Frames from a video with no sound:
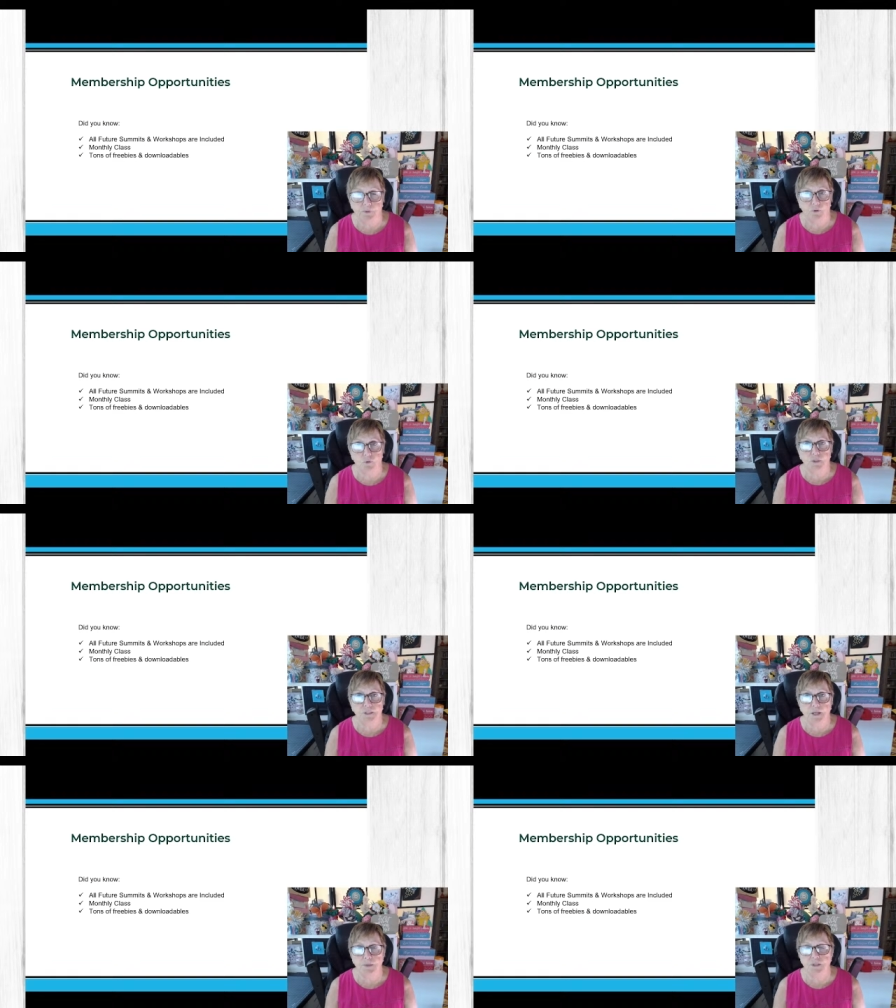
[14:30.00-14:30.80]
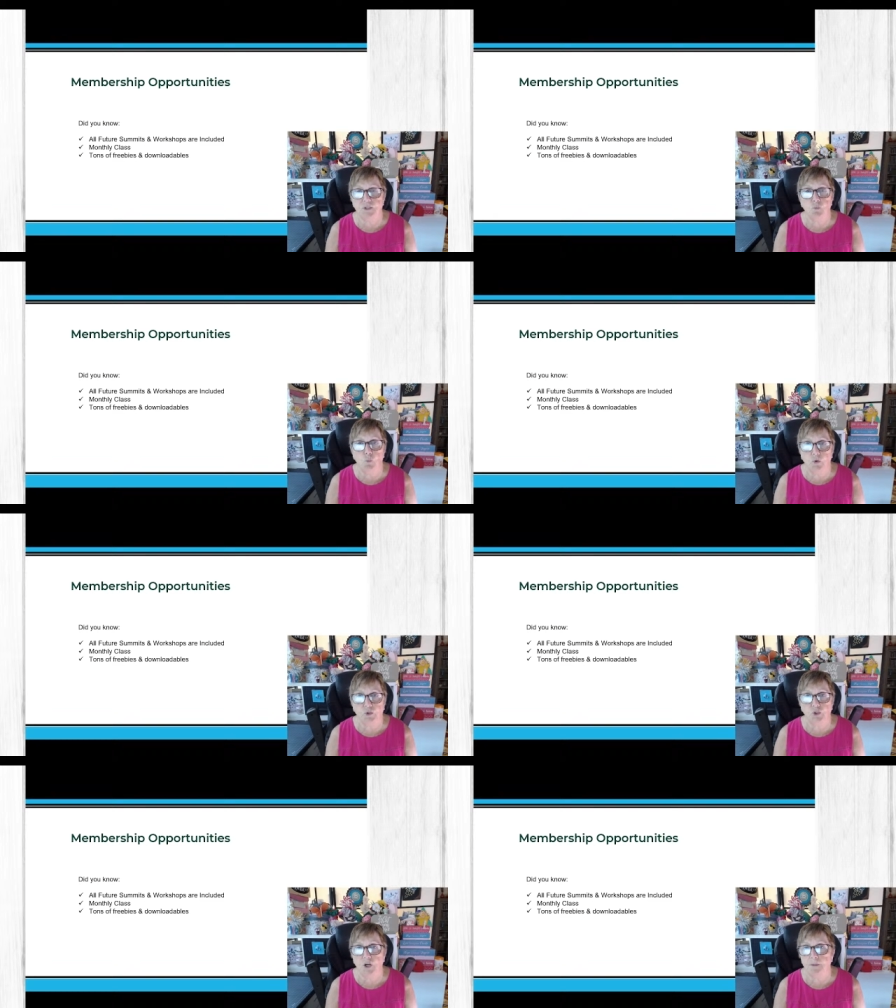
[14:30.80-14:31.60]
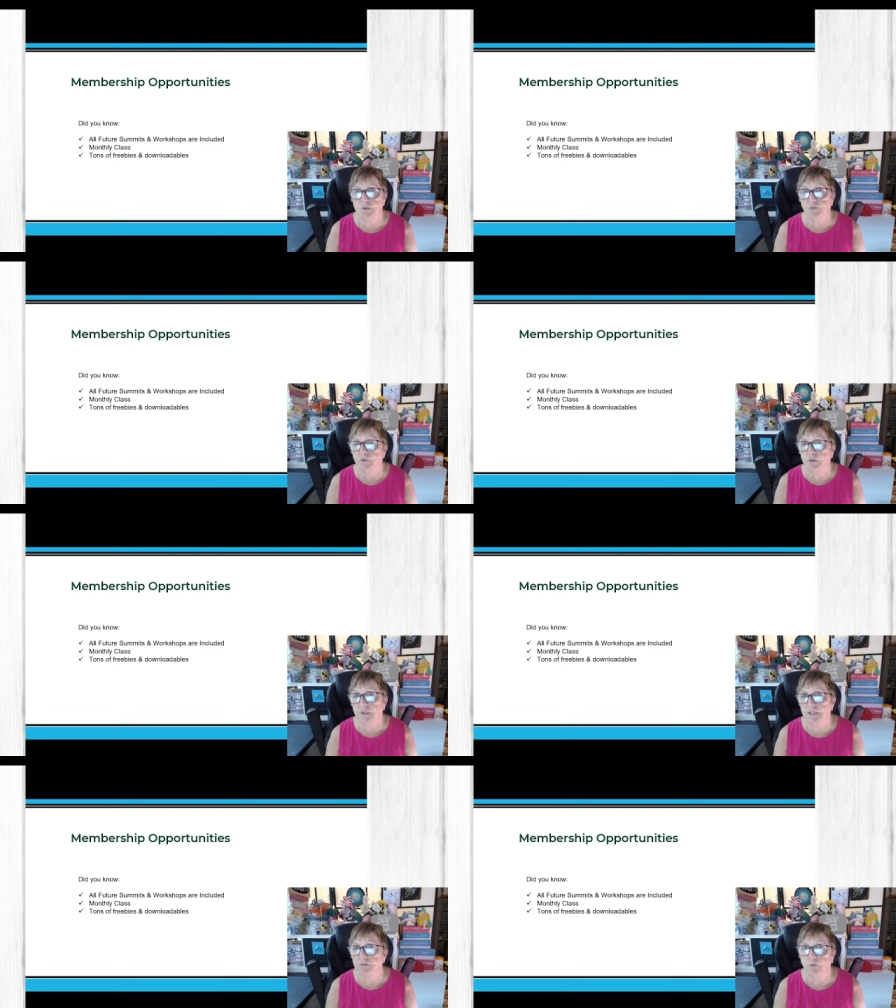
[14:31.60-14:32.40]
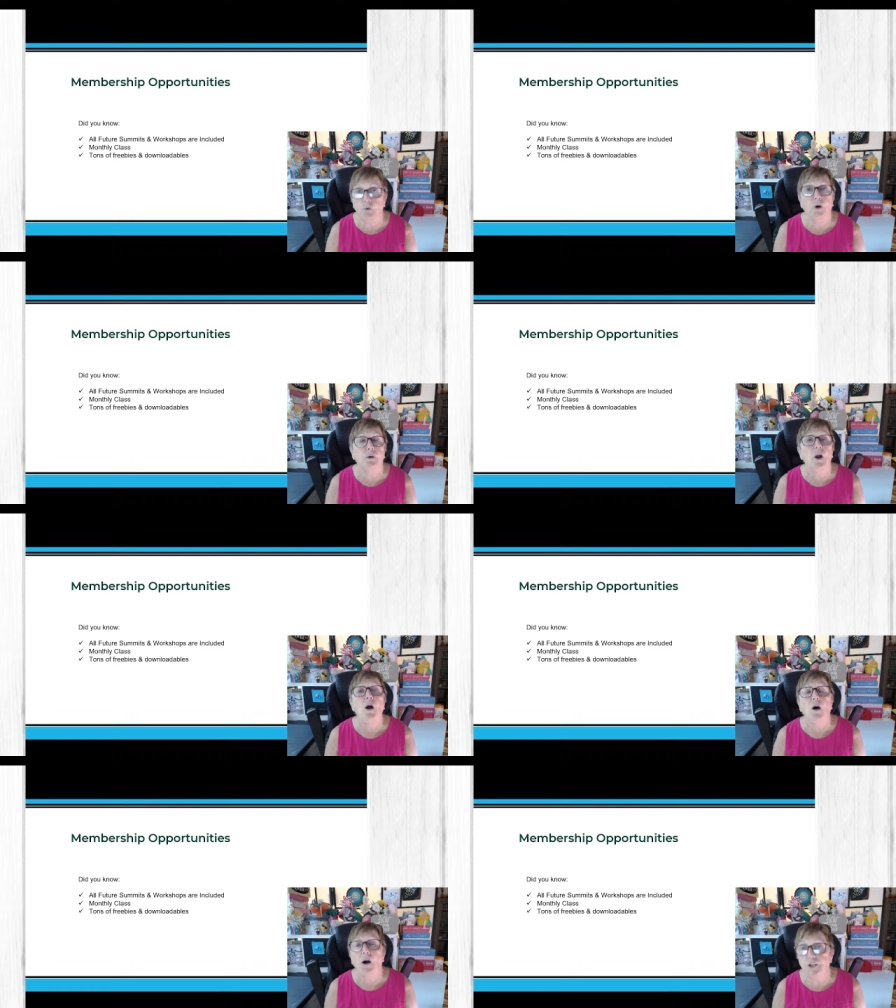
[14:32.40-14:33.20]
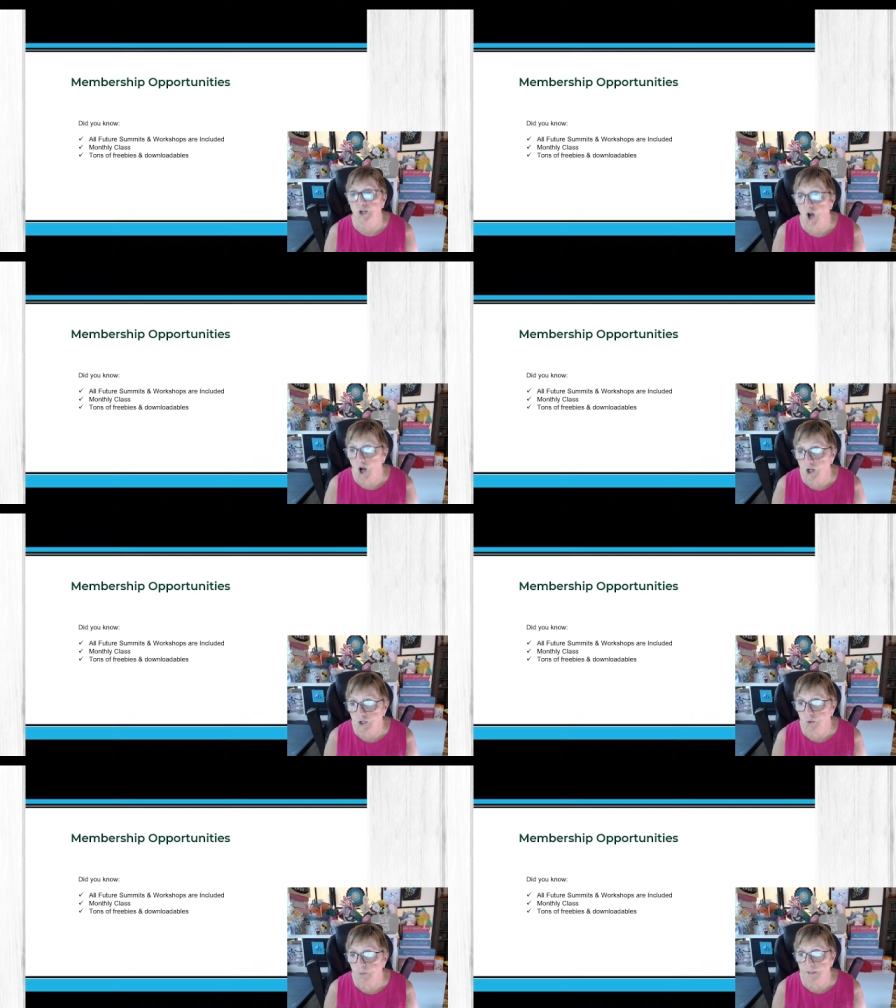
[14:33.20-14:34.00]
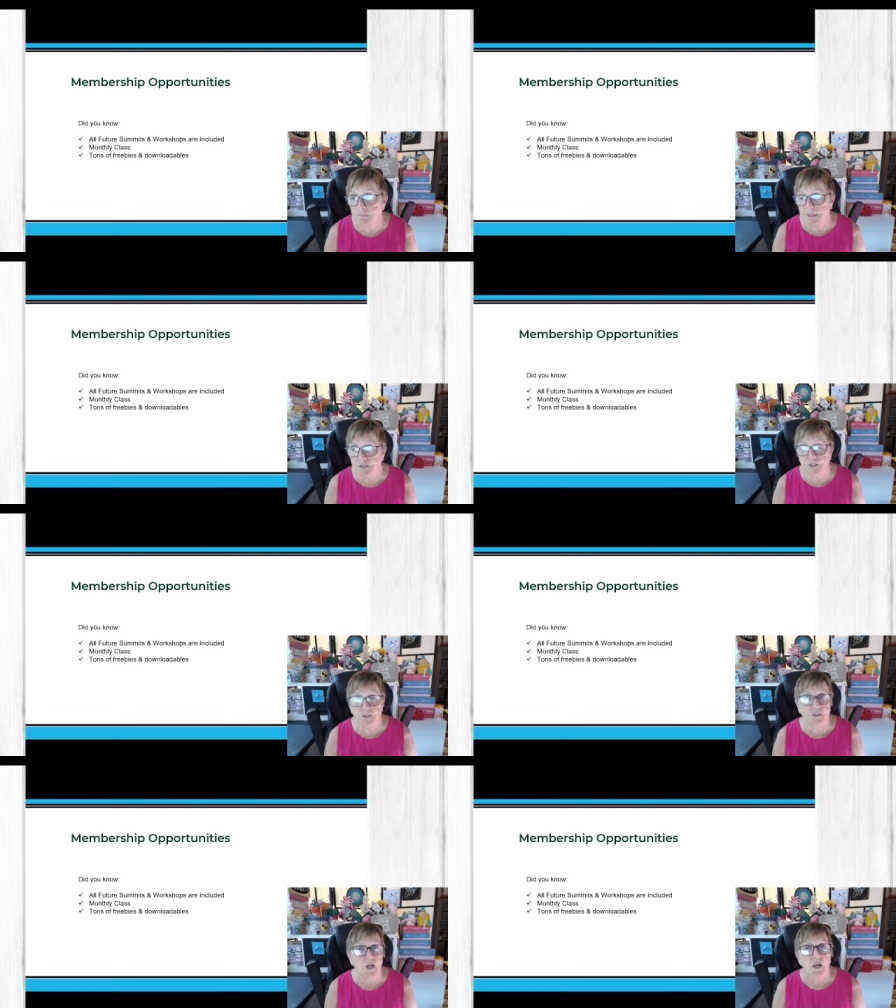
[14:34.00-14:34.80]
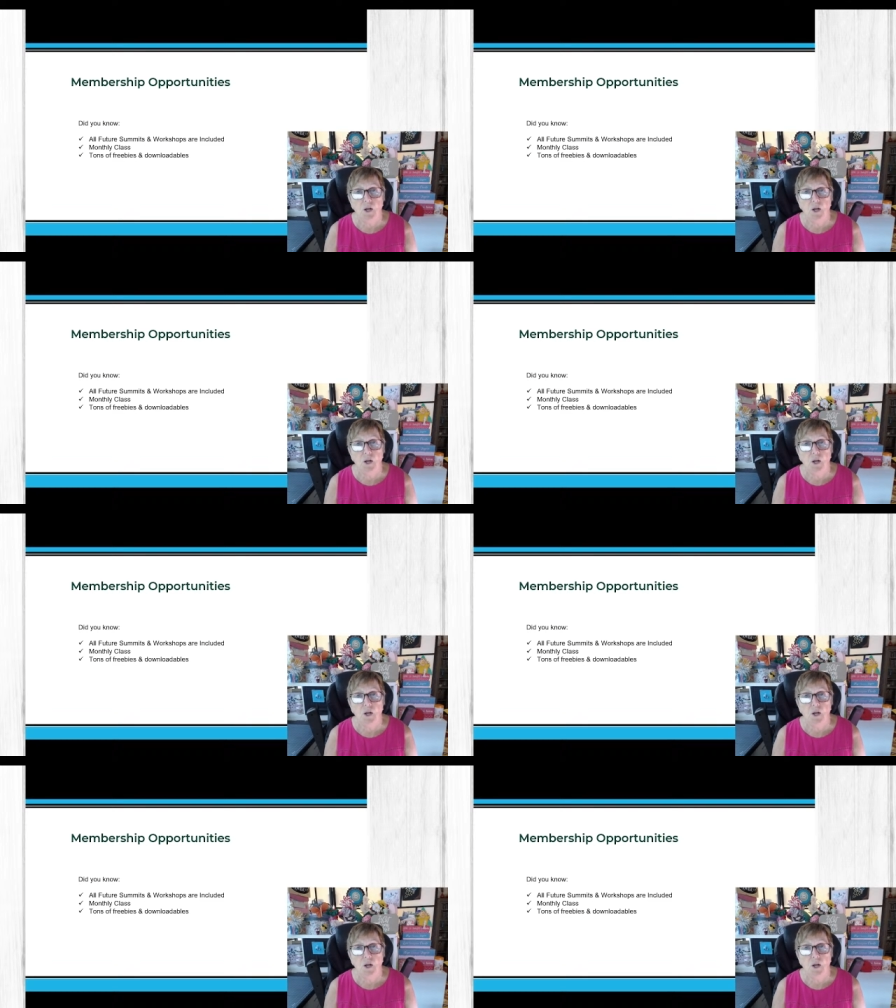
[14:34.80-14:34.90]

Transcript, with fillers: those summits and workshops for life or on an ongoing basis.